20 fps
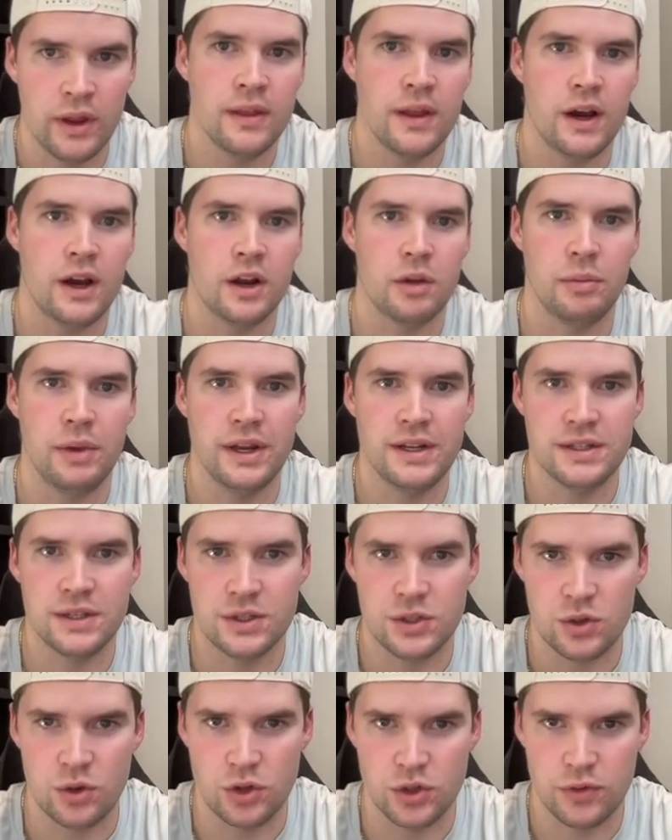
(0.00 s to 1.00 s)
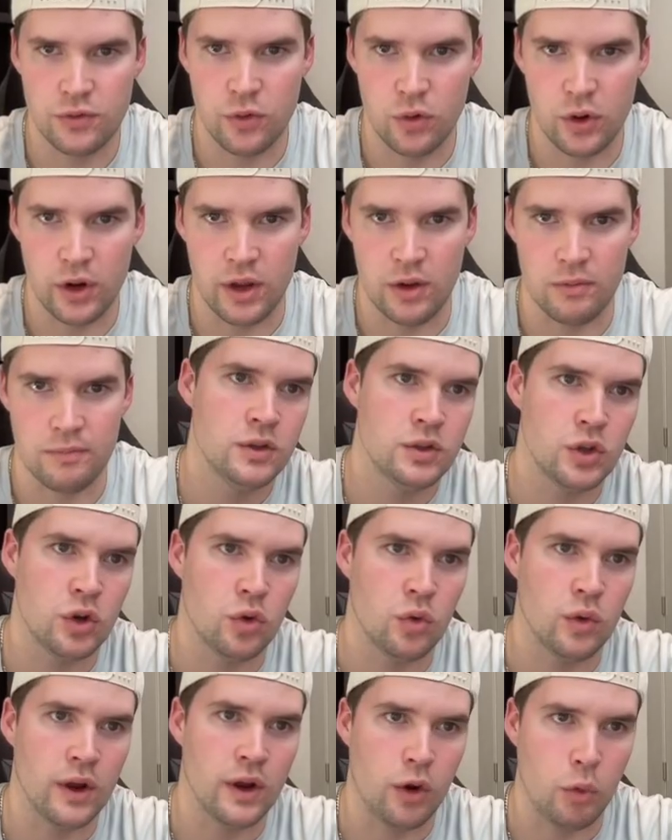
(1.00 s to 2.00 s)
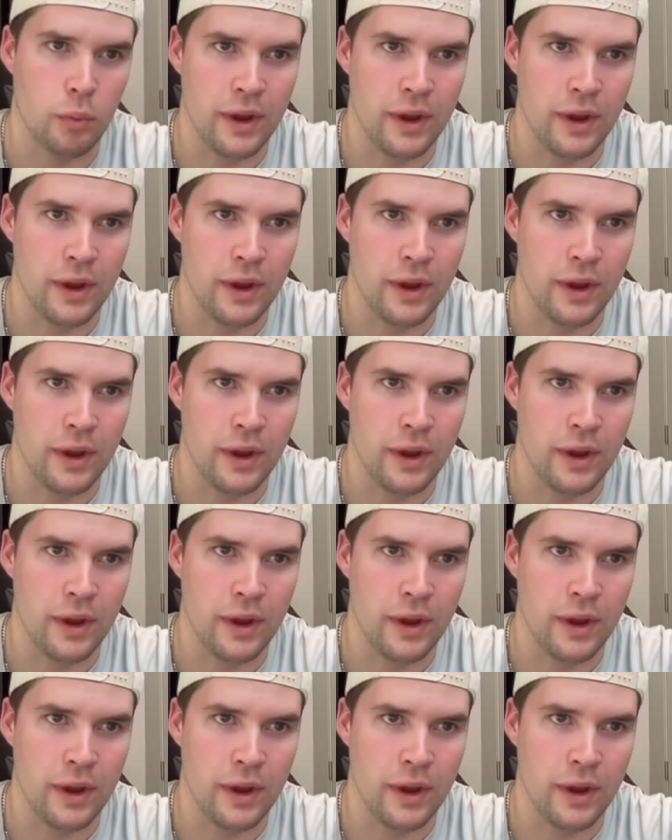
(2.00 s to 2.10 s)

that automates the search for you. So I go